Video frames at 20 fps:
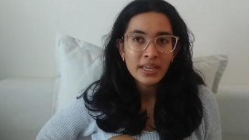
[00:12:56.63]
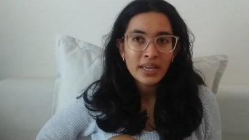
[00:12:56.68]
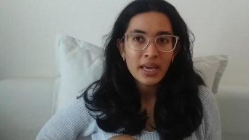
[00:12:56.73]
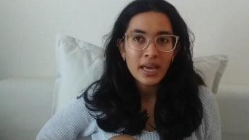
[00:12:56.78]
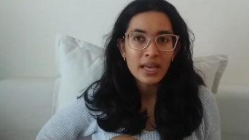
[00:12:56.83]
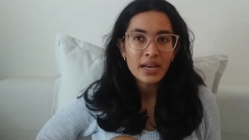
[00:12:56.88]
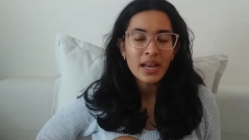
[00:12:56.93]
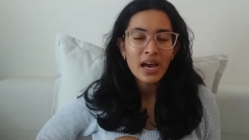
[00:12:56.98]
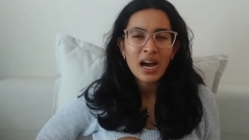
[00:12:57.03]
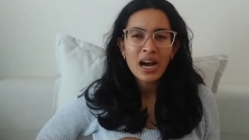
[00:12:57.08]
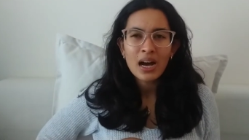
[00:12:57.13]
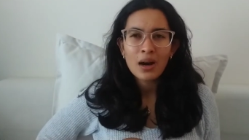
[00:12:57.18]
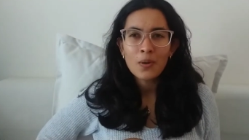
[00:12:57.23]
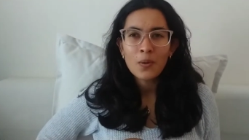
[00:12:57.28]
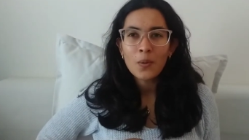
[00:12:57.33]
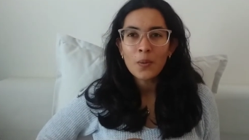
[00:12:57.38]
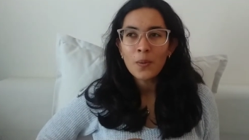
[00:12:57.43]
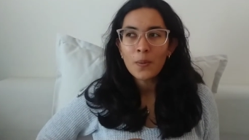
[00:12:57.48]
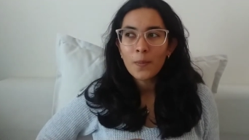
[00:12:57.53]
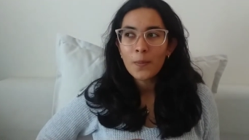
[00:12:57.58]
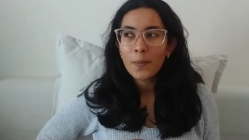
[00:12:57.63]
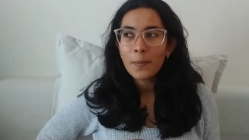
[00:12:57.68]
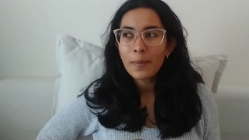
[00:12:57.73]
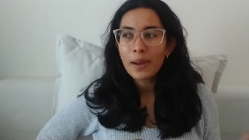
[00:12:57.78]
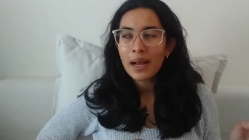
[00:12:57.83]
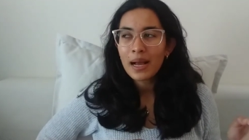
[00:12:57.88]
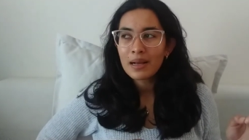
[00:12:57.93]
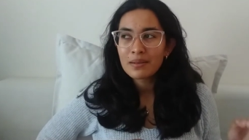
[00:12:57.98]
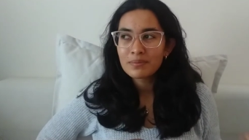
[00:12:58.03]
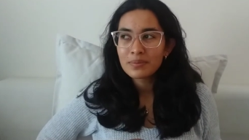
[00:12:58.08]
and how
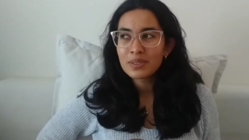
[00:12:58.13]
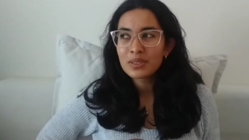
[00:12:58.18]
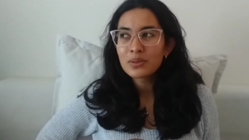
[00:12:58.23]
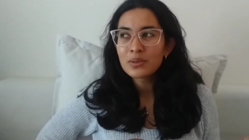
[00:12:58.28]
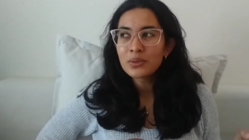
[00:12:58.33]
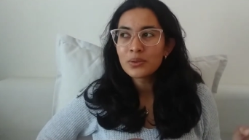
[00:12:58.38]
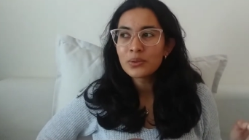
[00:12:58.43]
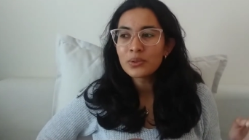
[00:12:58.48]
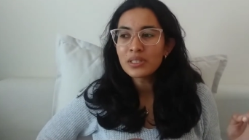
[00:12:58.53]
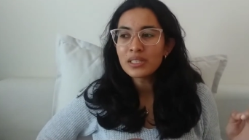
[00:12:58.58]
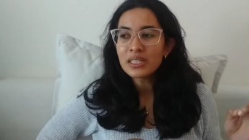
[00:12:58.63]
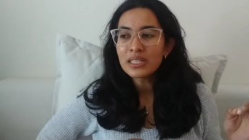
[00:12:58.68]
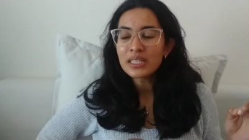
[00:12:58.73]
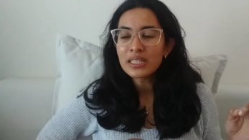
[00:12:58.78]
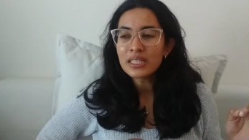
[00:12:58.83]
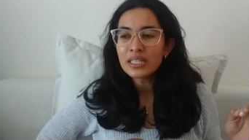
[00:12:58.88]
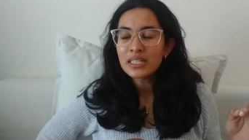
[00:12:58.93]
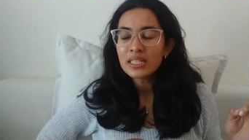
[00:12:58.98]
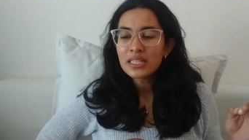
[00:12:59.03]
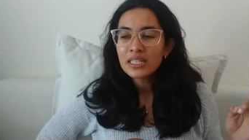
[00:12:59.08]
absolutely